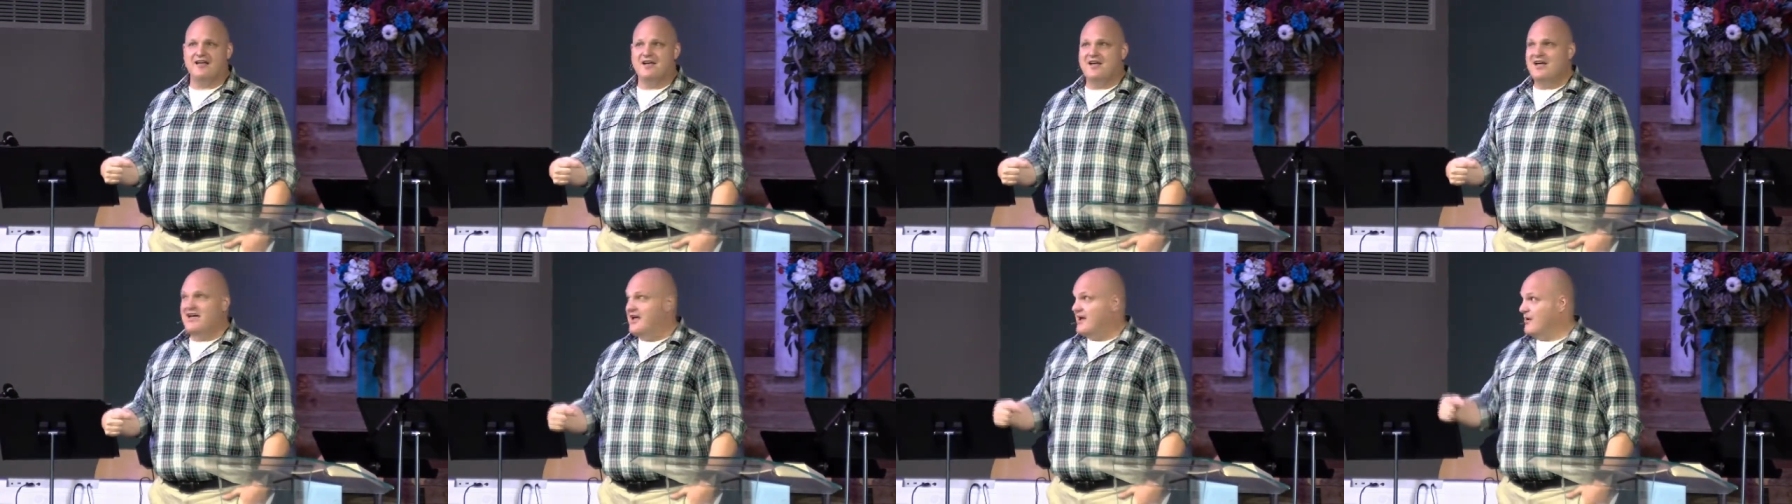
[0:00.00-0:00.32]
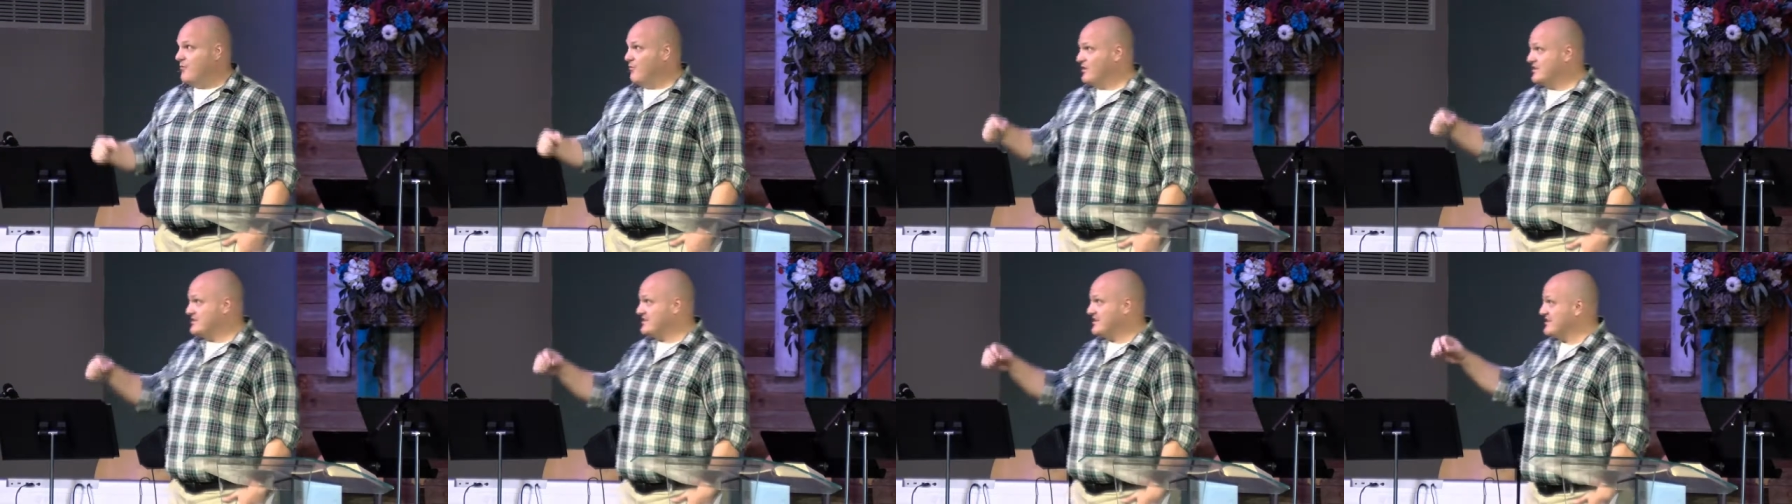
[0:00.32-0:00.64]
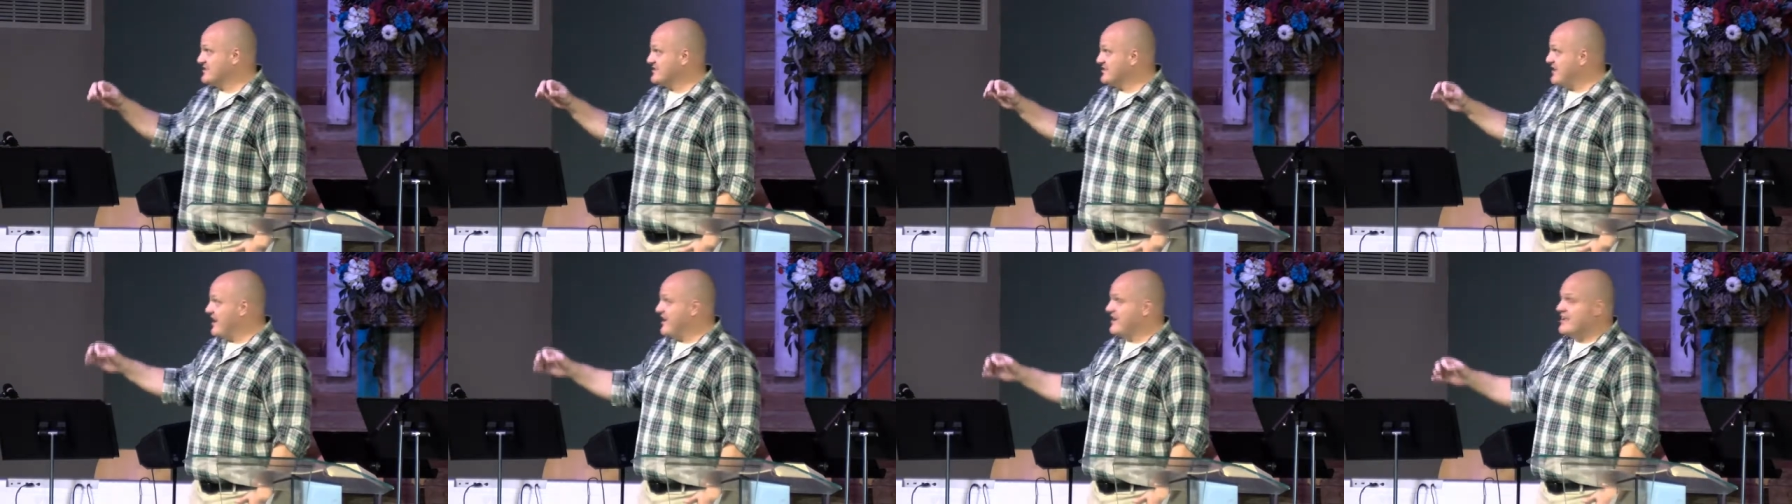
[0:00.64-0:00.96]
And once I
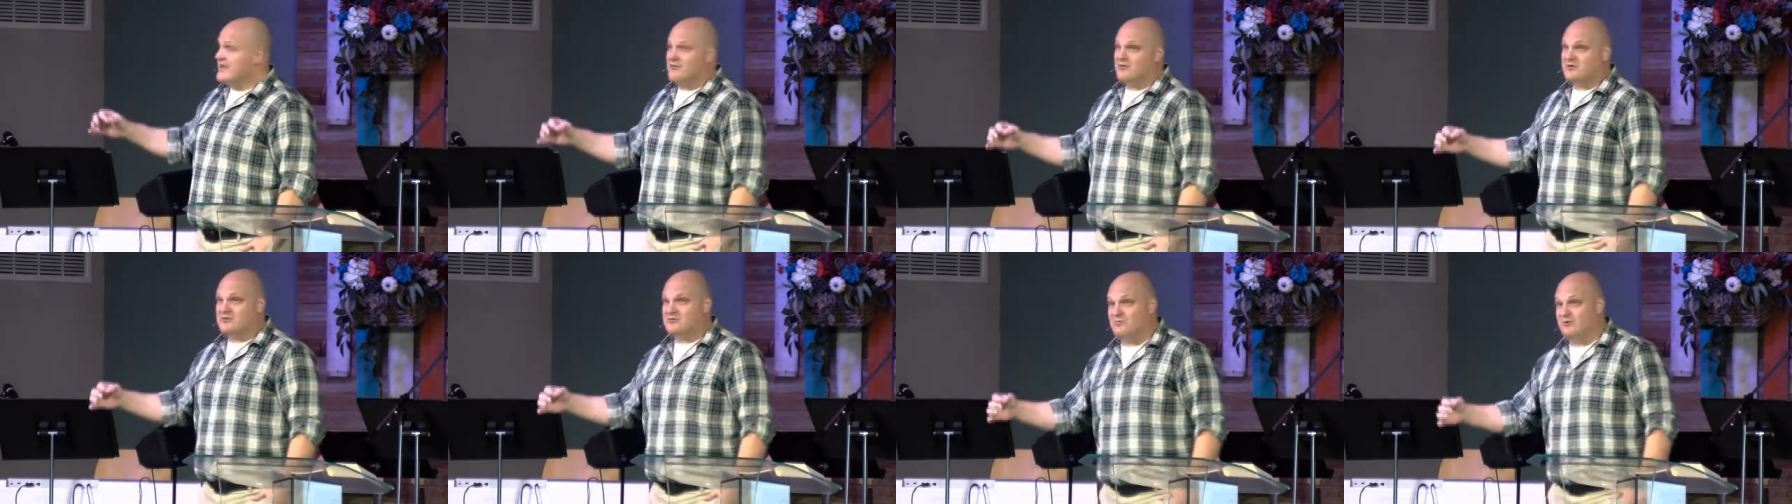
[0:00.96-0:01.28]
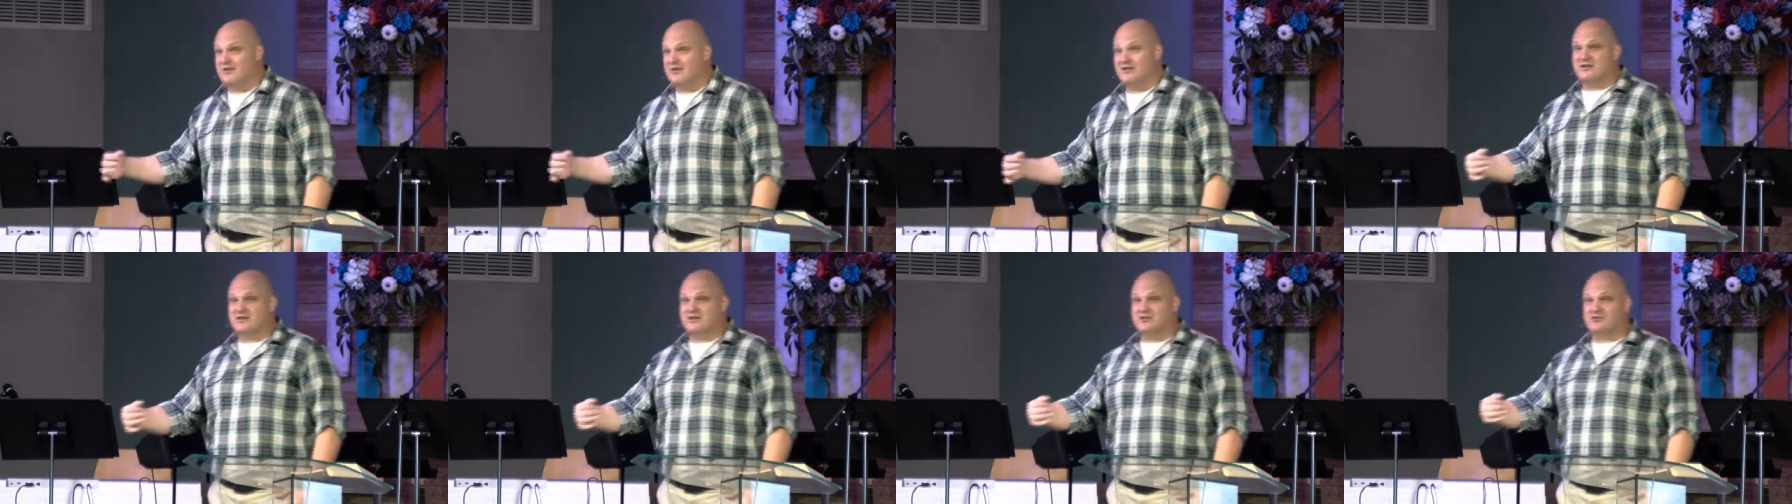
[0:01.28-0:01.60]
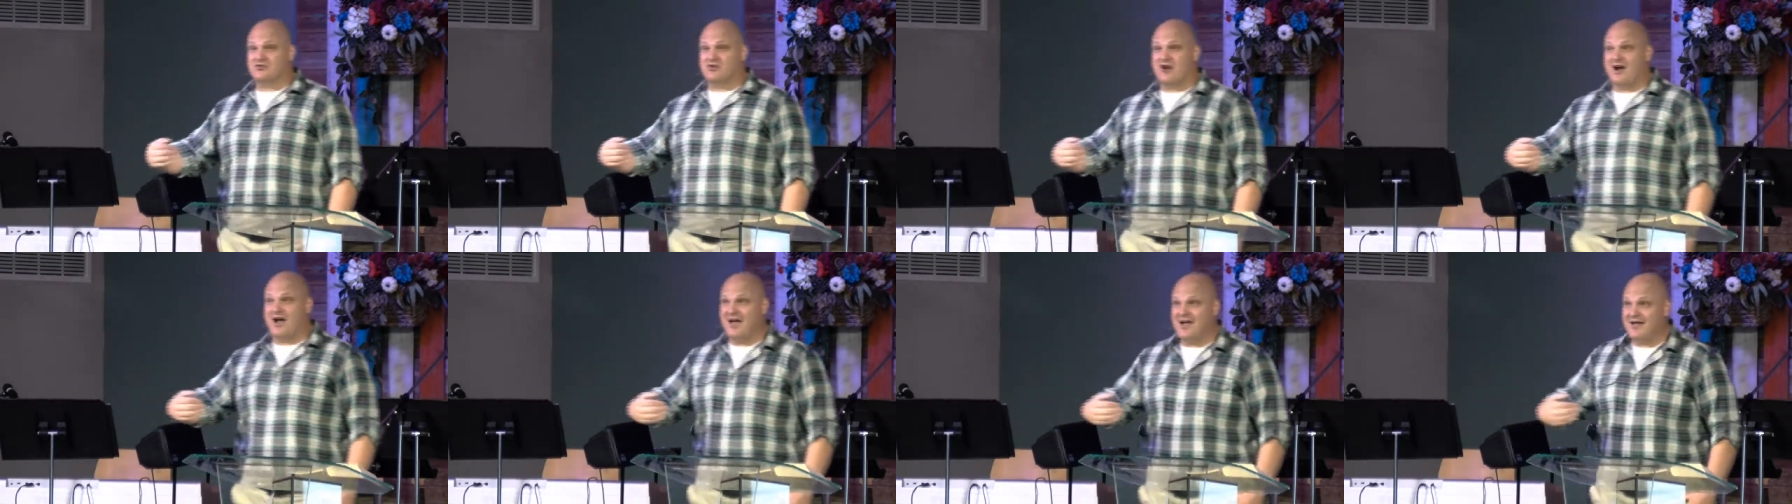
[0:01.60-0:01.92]
saw he was willing to
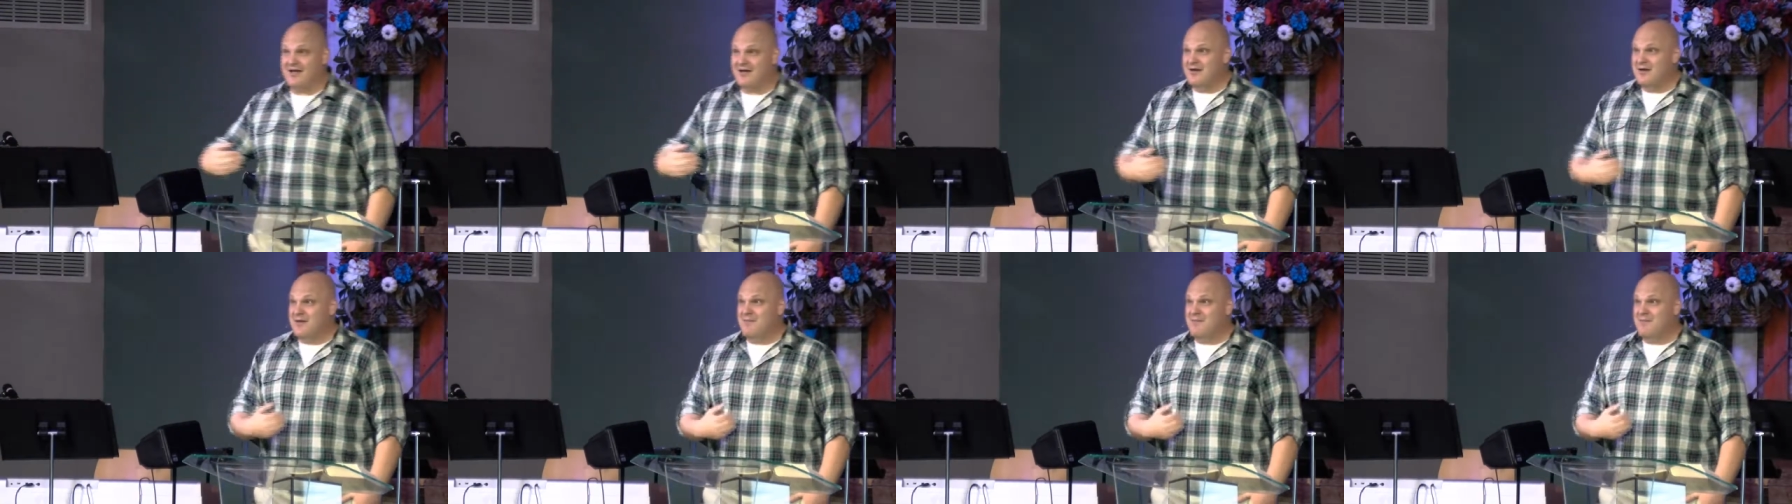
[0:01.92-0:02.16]
try,